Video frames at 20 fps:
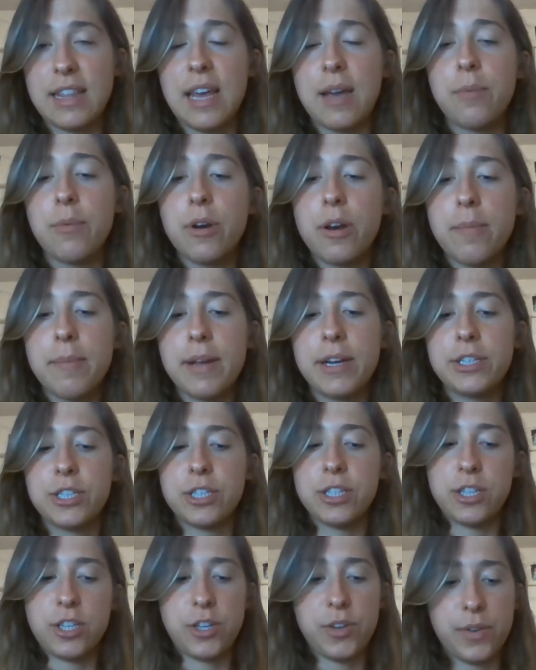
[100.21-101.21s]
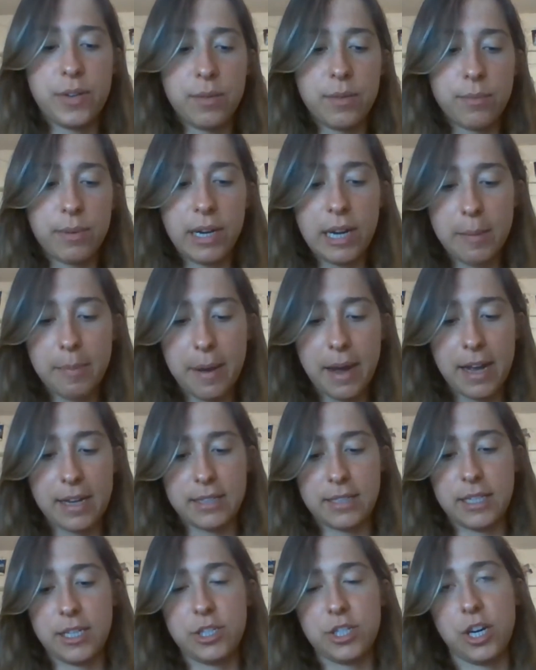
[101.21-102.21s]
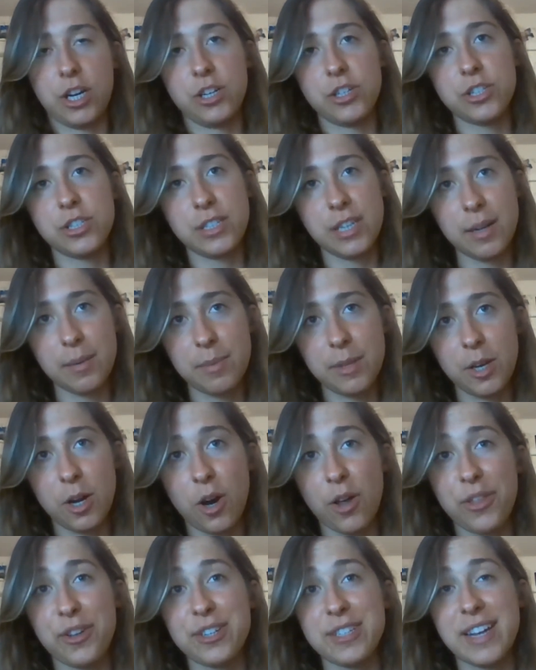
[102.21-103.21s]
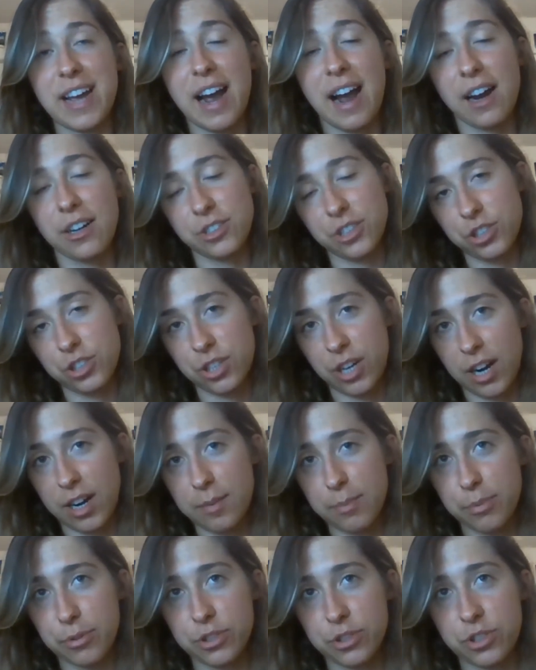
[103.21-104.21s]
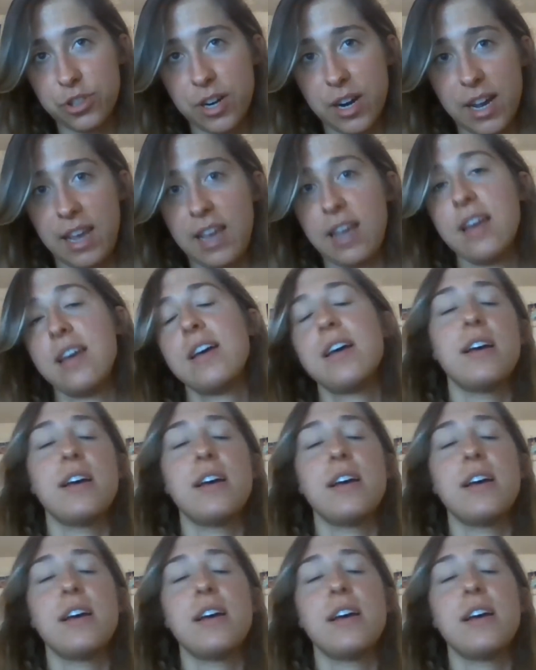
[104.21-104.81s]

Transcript: They want to make sure that you can read a passage, understand what the author is actually trying to portray,